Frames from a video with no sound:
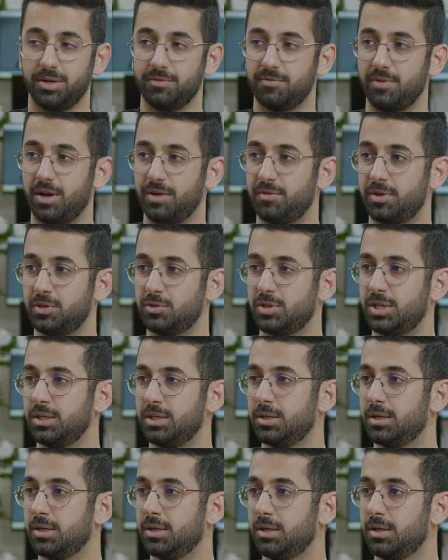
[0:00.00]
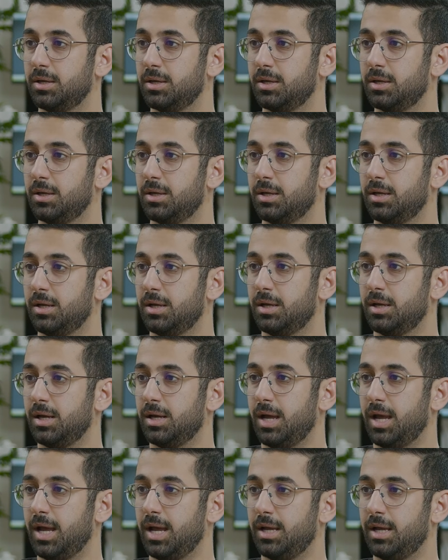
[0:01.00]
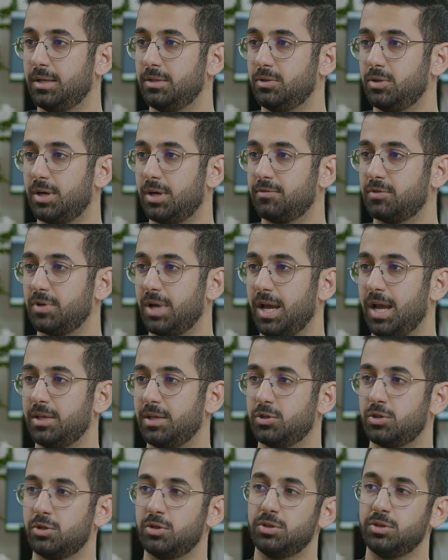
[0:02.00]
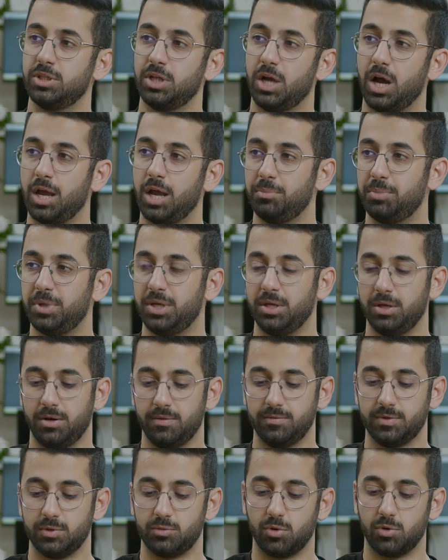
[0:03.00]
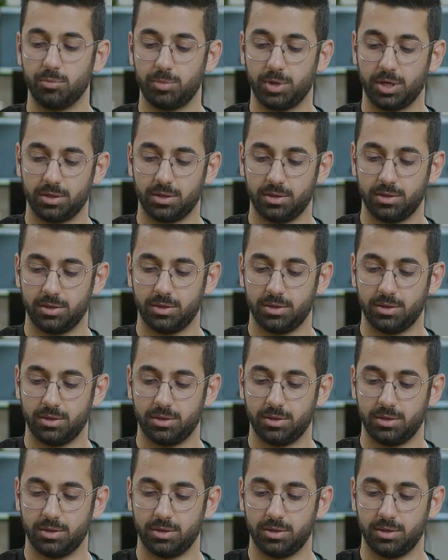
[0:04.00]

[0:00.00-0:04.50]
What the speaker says: 500. And you have to enter the IP of the robot.